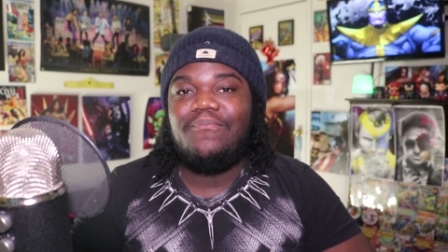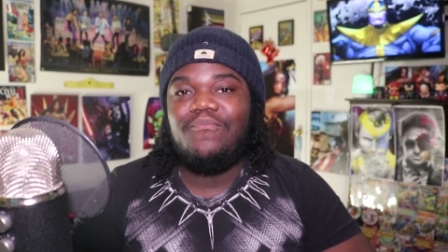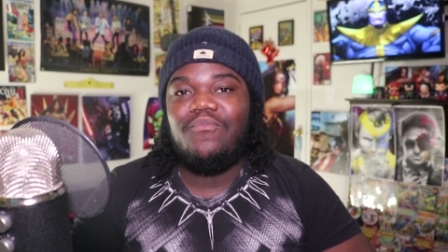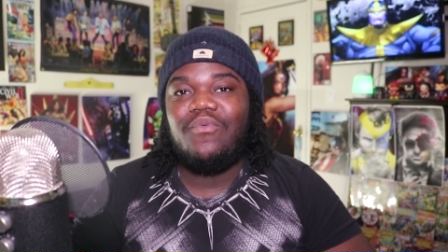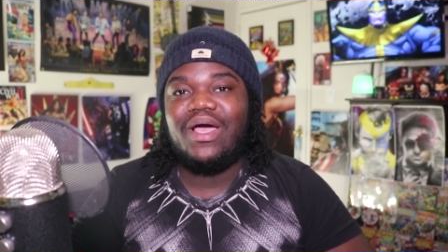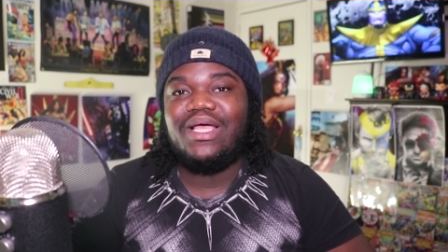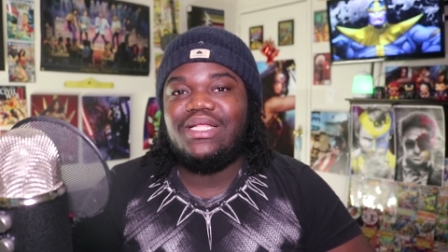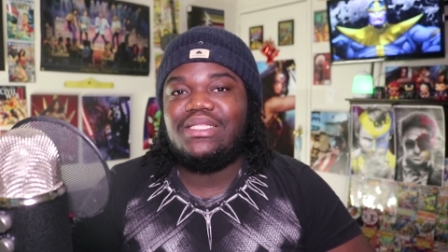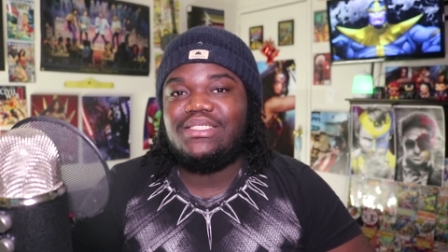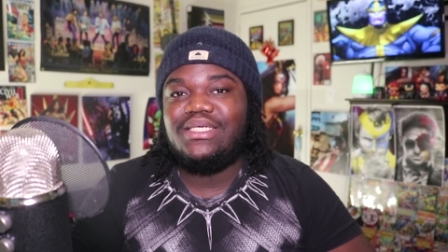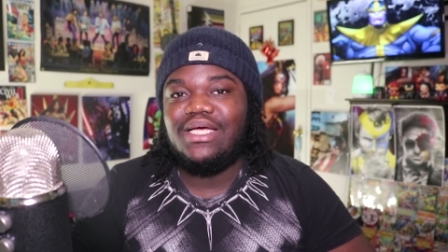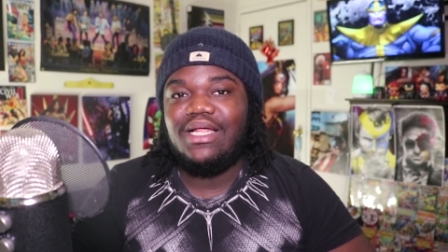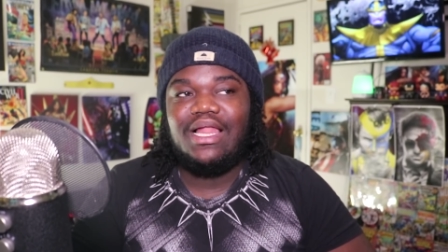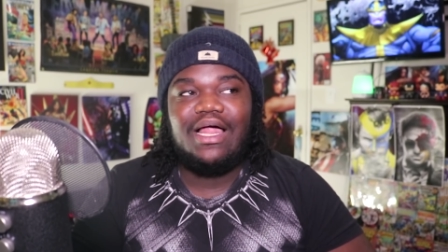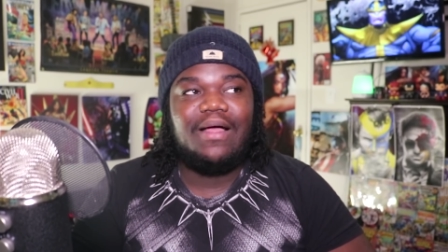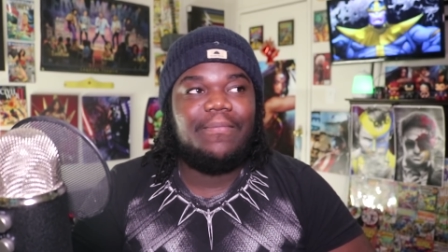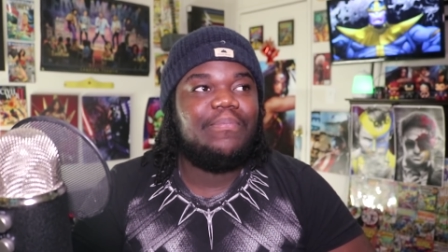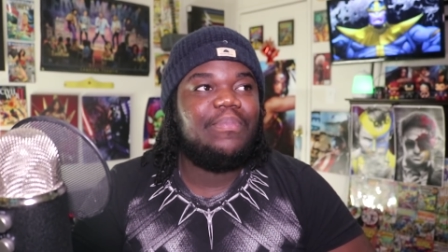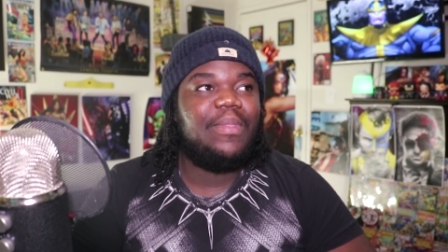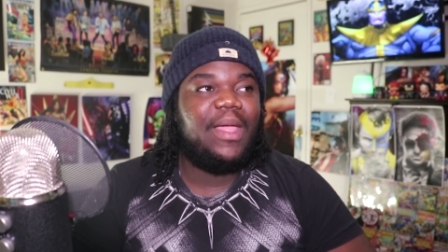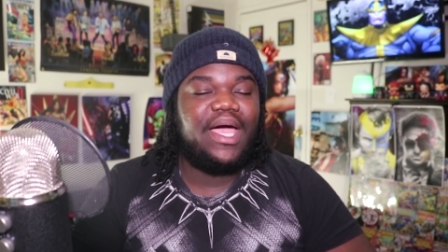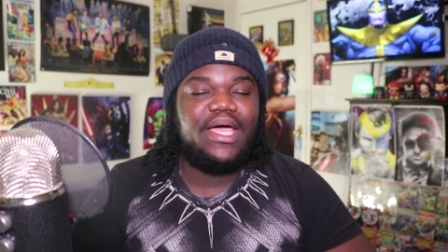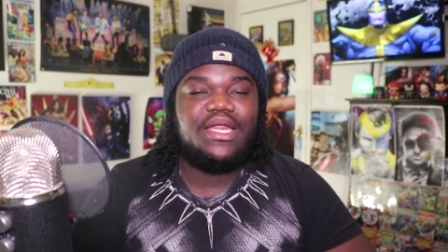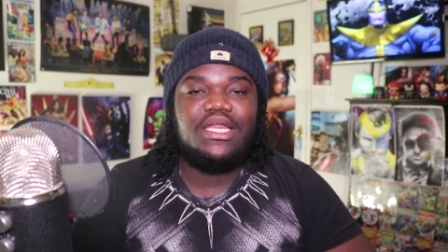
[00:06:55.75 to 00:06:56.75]
to wait till
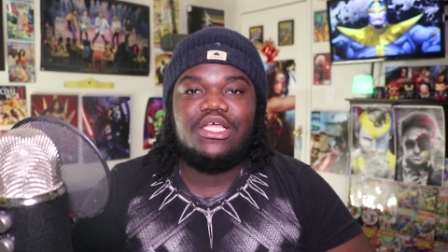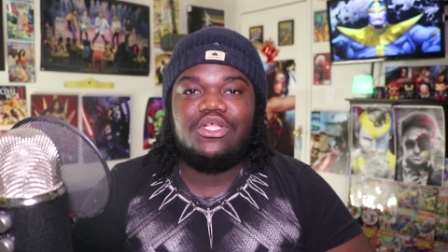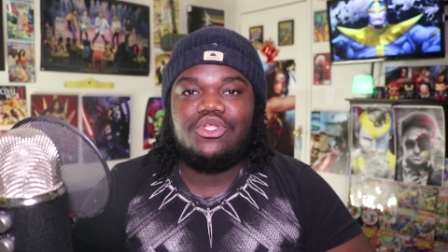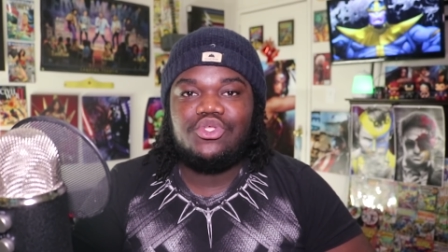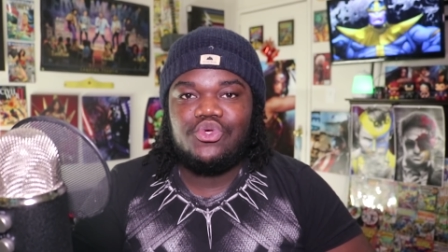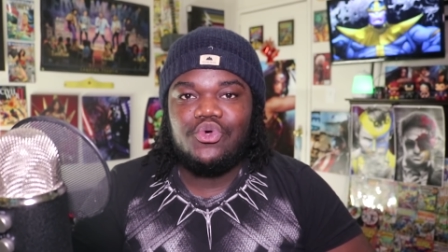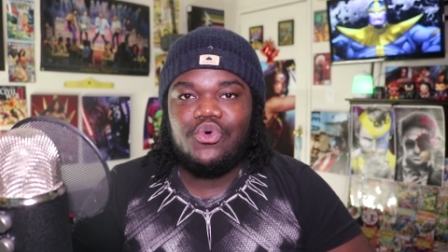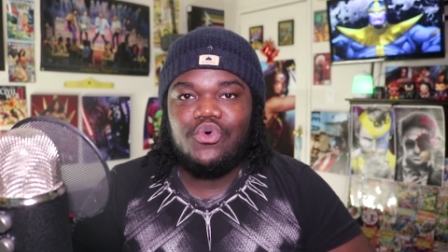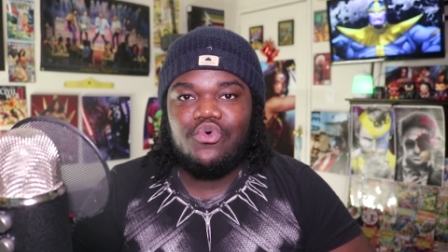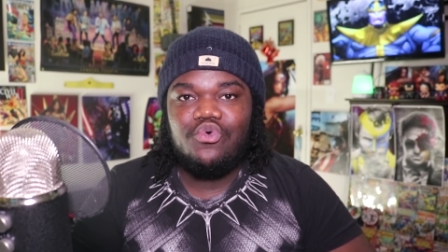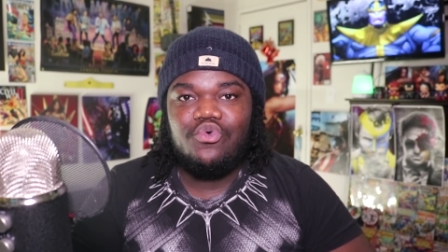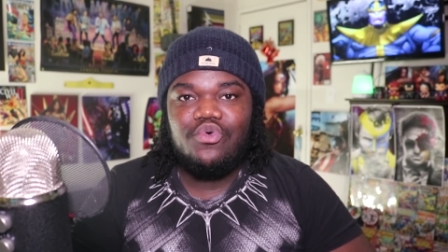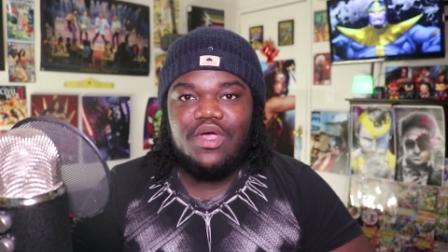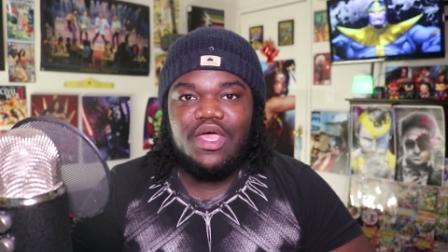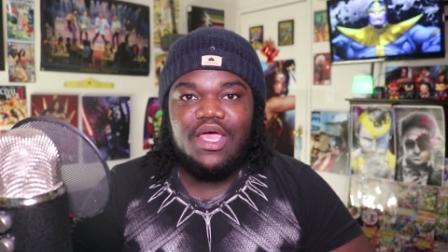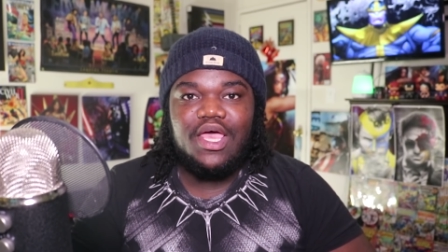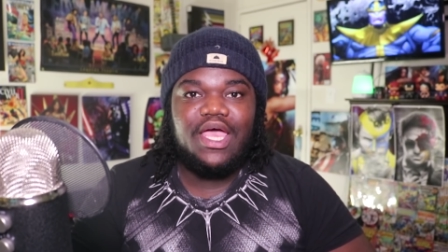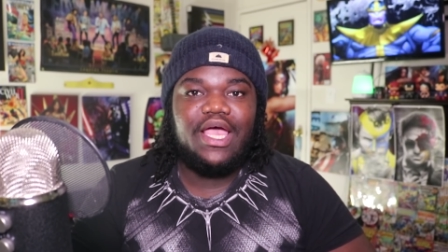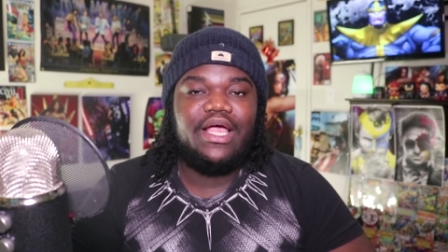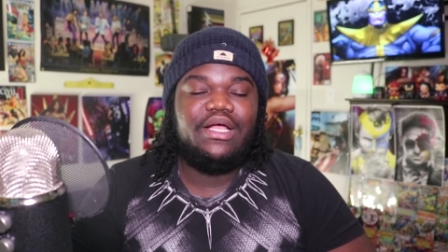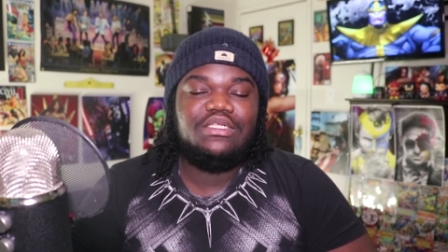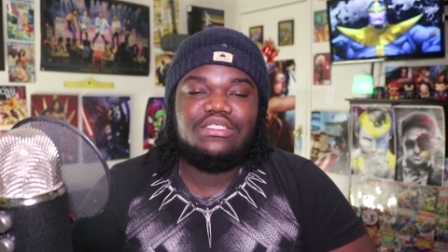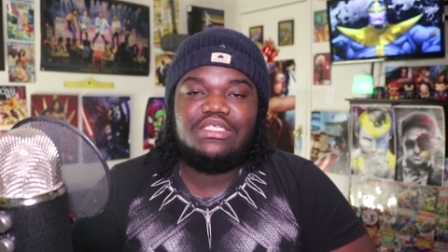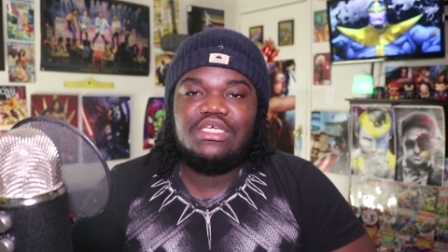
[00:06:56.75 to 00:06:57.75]
I'm 92
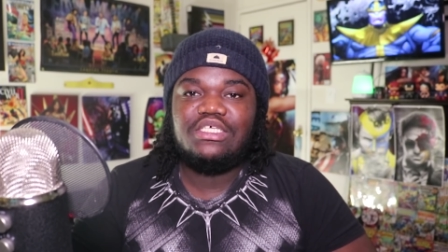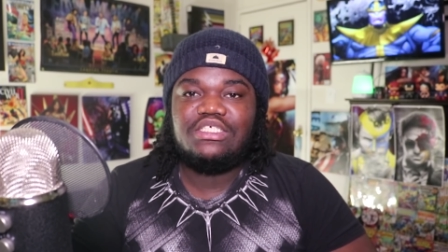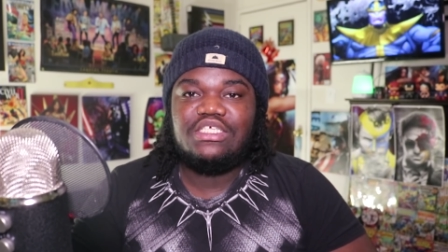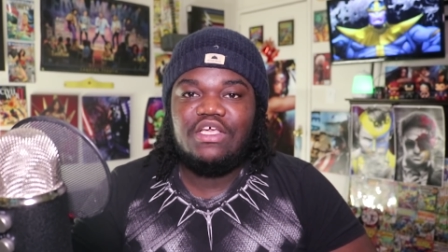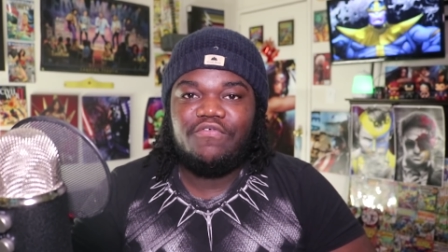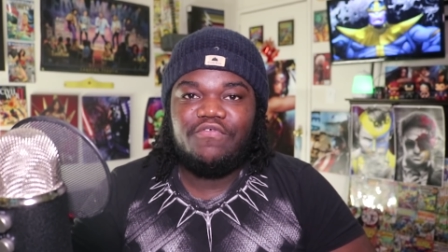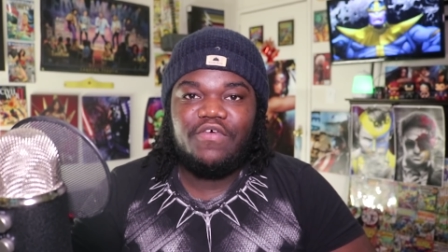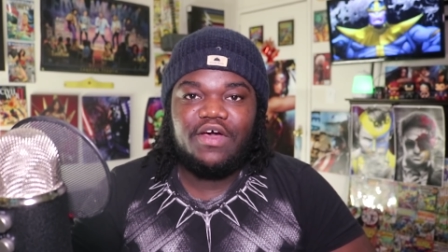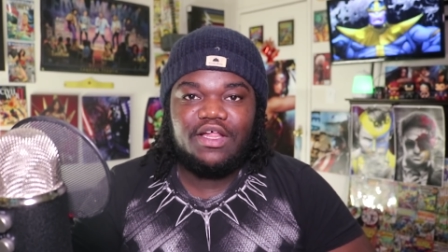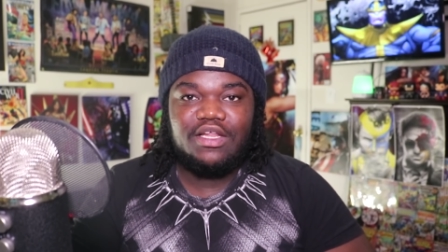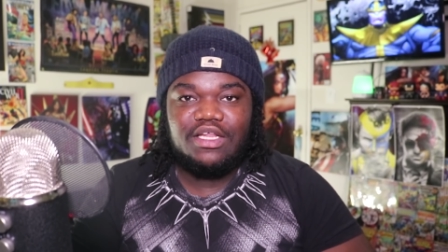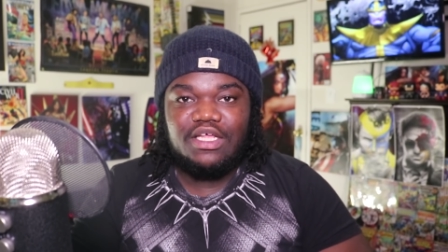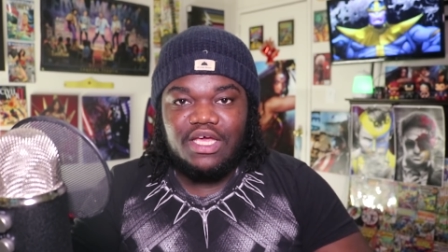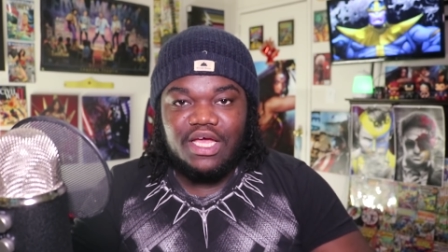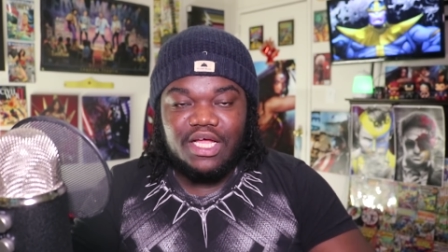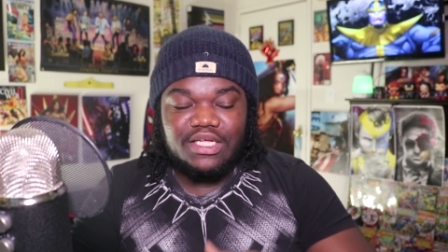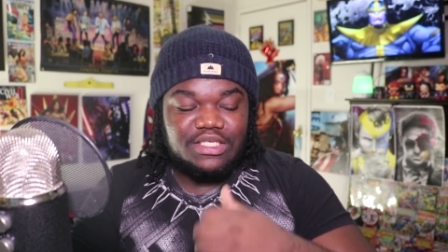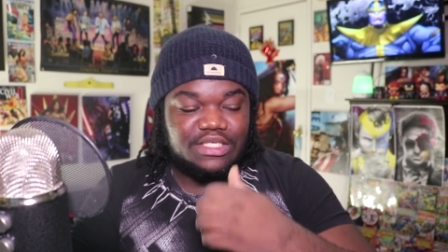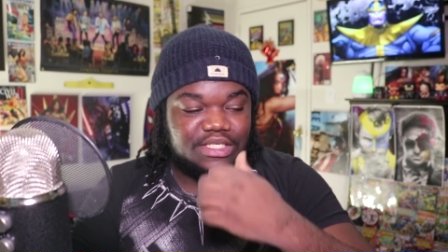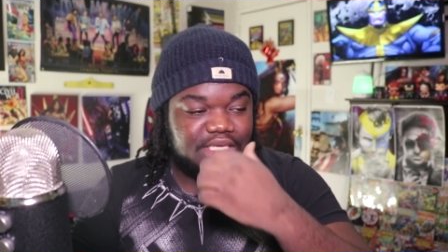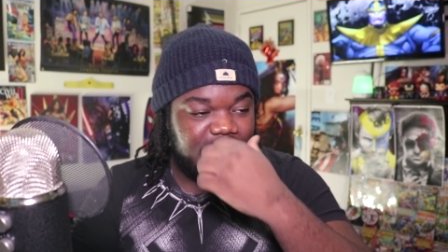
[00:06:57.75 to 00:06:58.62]
and DC finally gets